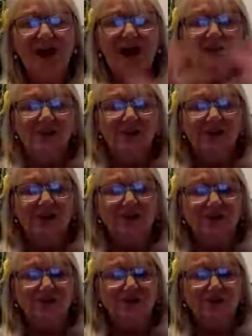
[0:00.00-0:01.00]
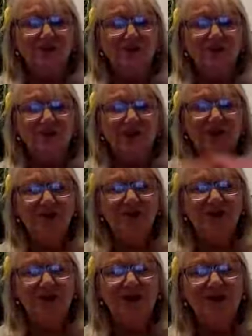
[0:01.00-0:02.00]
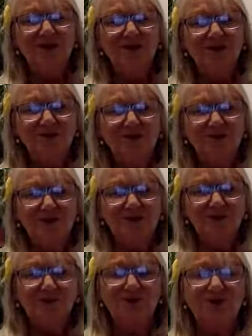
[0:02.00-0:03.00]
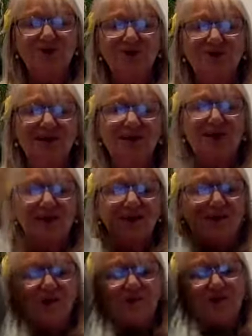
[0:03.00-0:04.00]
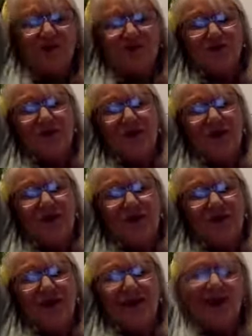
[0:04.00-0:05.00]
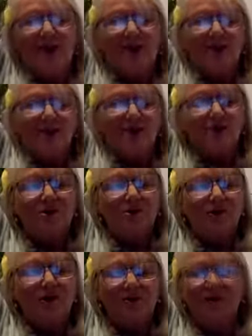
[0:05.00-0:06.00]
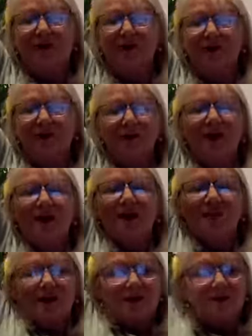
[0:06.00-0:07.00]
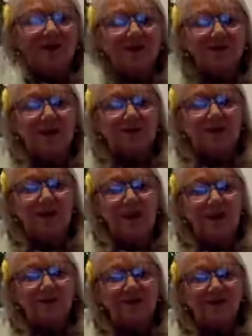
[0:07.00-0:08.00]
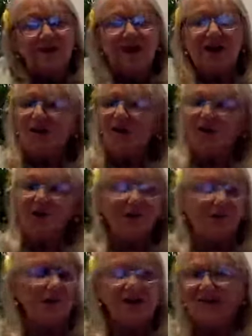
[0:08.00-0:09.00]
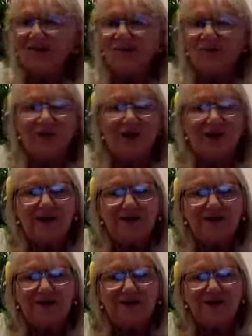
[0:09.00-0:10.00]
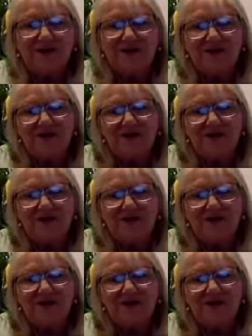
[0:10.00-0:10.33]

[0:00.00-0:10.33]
and the green grass grew all around, and the green grass grew all around. And on that tree, I'm out of breath, there was a branch, the prettiest branch that you